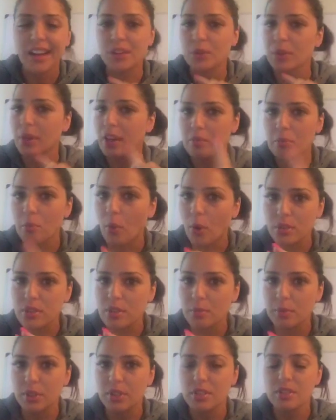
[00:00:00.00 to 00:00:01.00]
I don't have
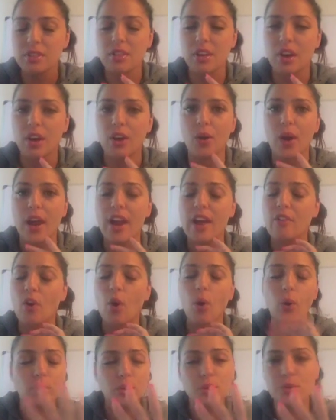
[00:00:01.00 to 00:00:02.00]
multiple. So I
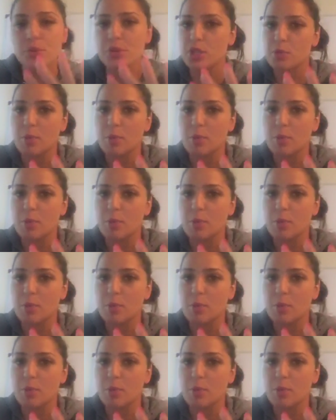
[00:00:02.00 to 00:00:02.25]
have a whole new